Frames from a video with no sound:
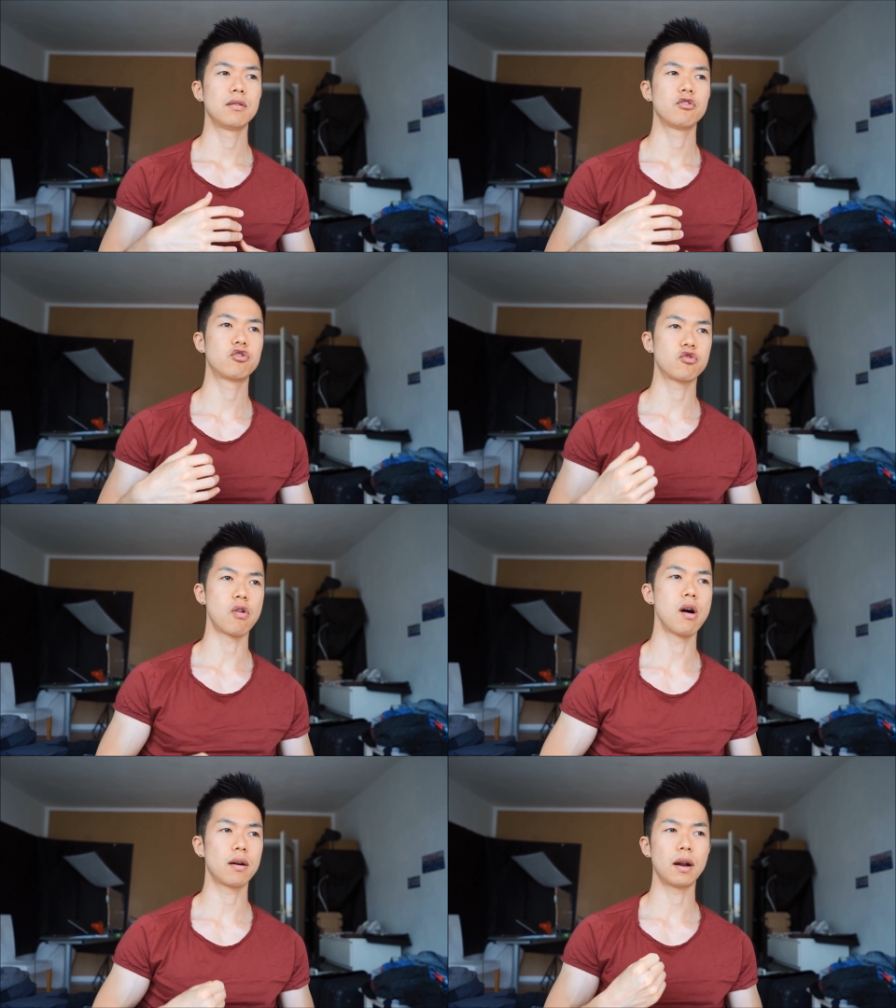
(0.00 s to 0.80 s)

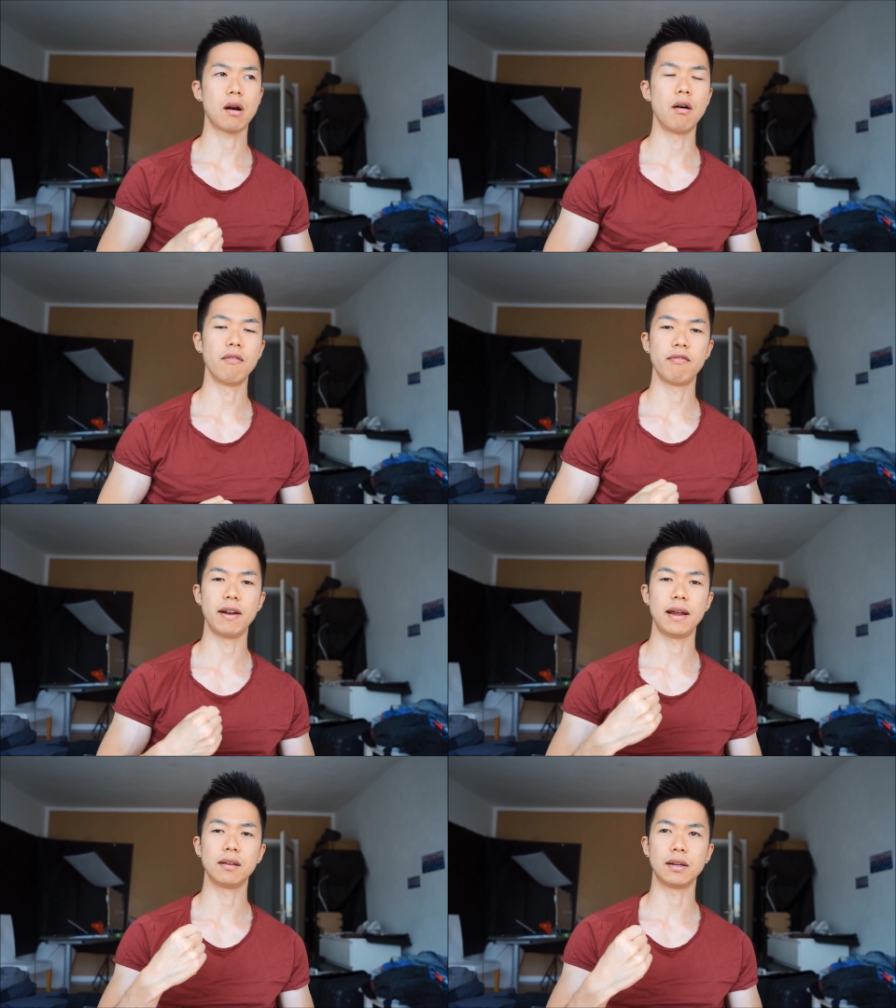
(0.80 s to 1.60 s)
strong and
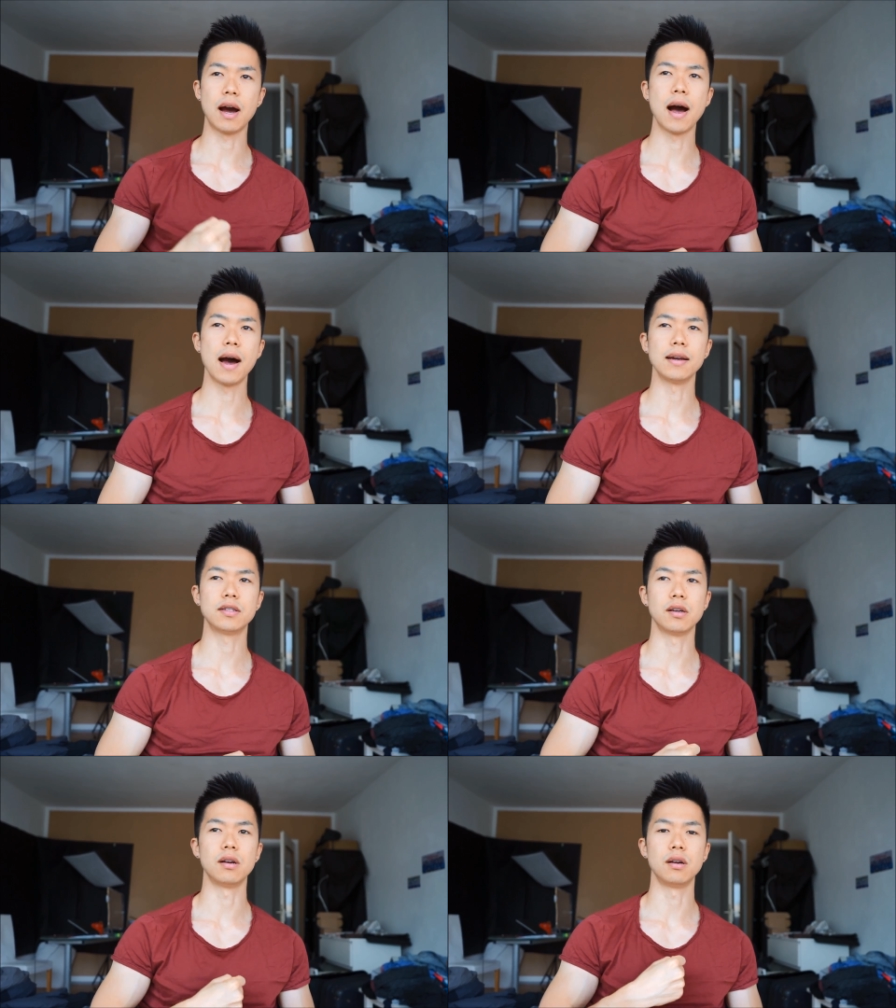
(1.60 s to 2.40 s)
confident
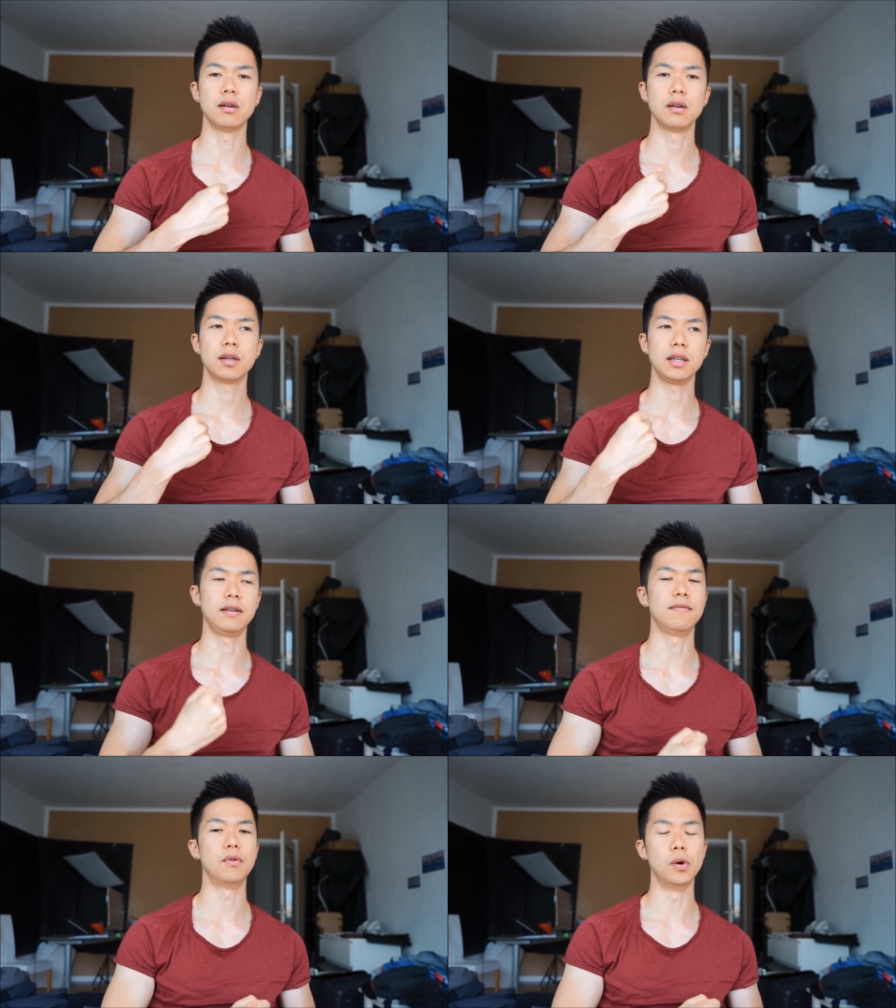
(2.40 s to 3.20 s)
guys are
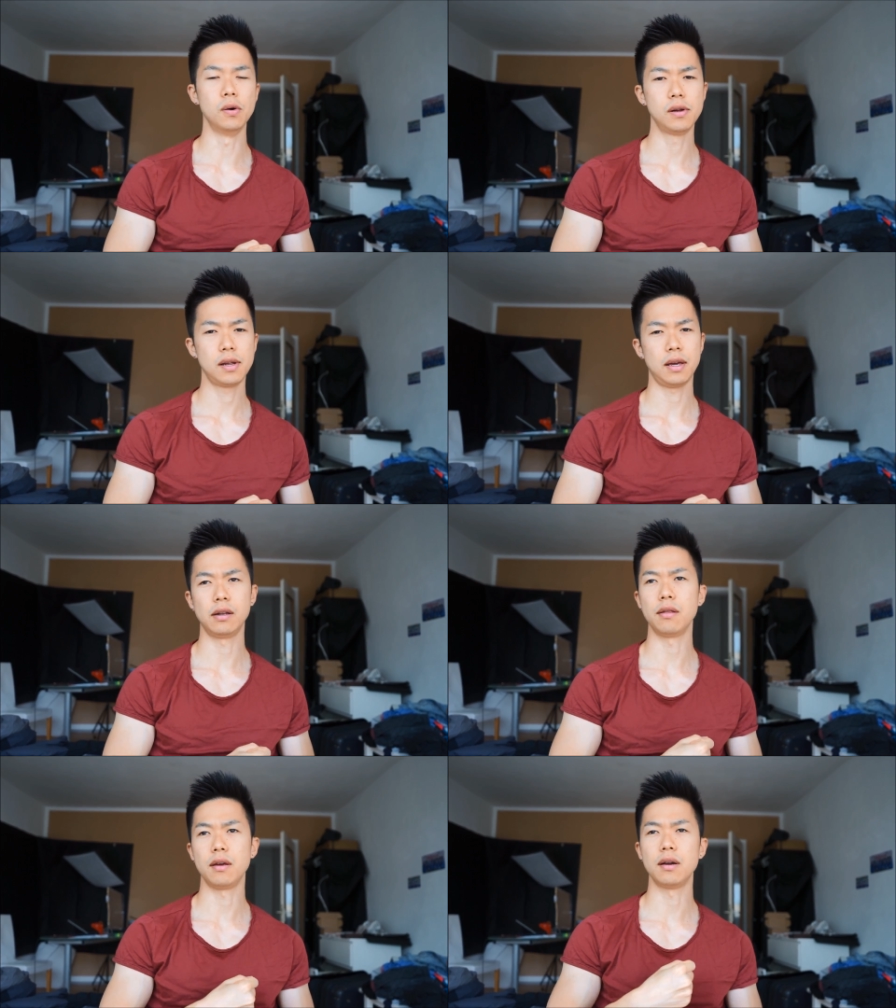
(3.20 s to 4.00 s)
evil
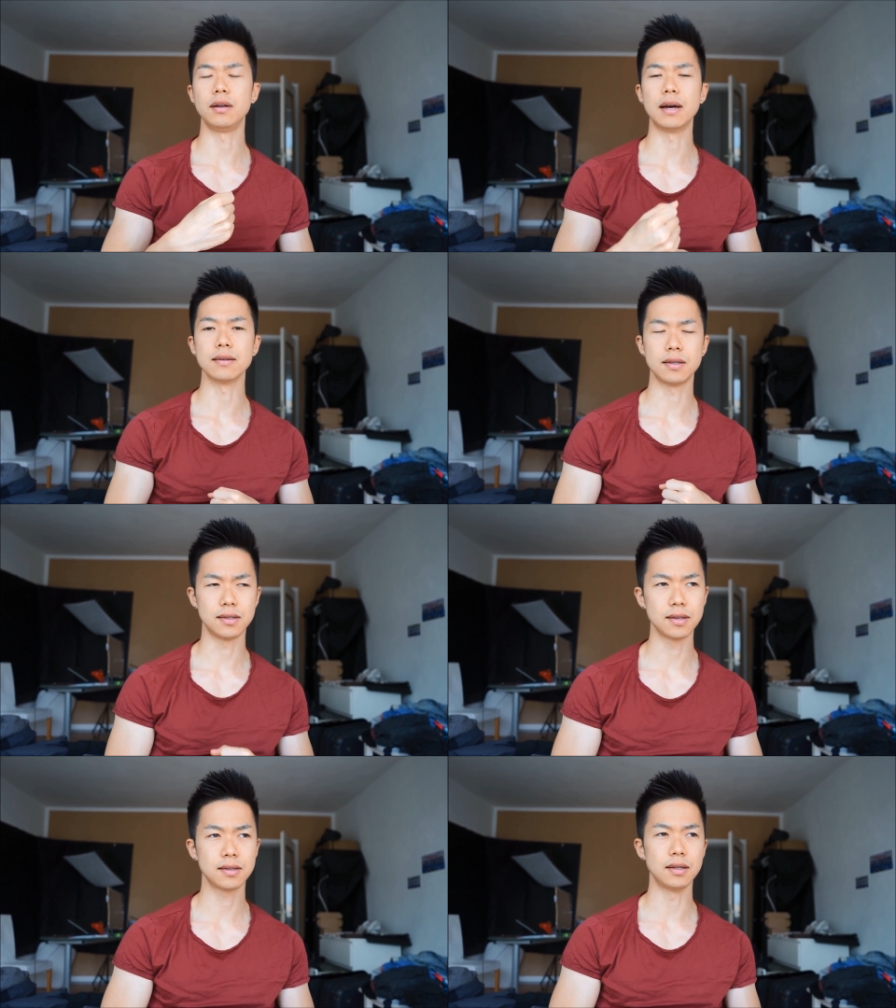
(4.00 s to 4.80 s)
and they're
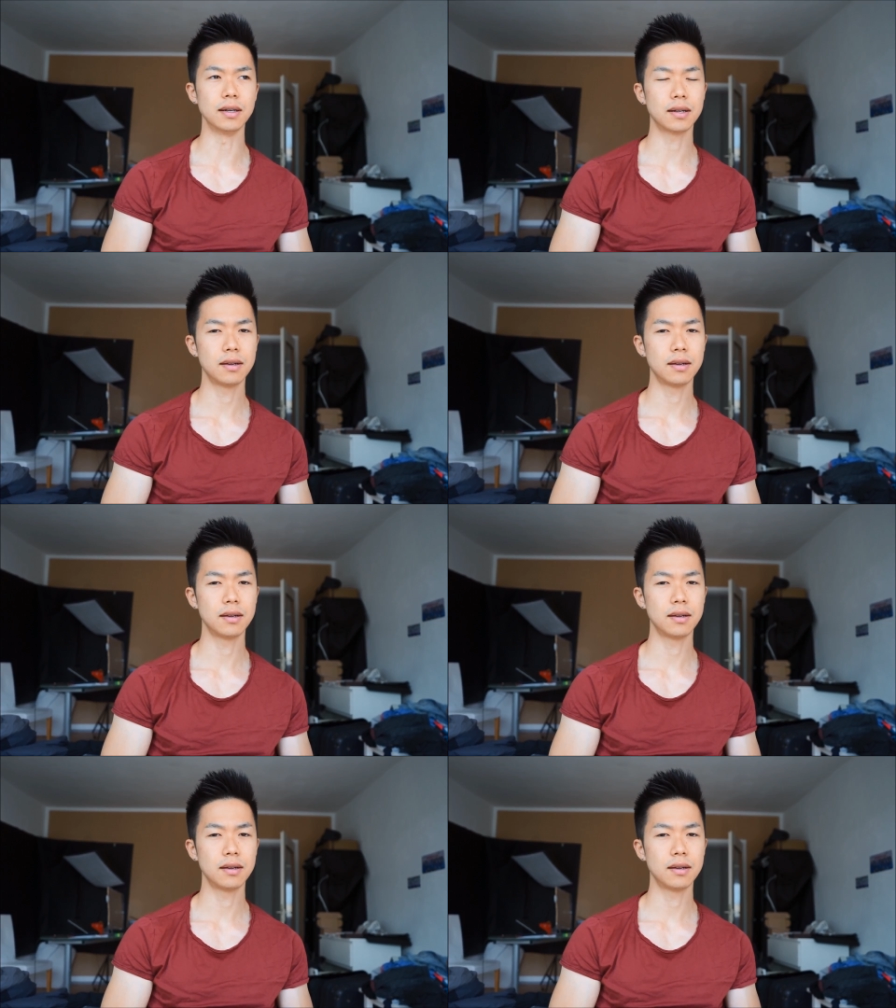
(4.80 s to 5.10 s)
narcissistic.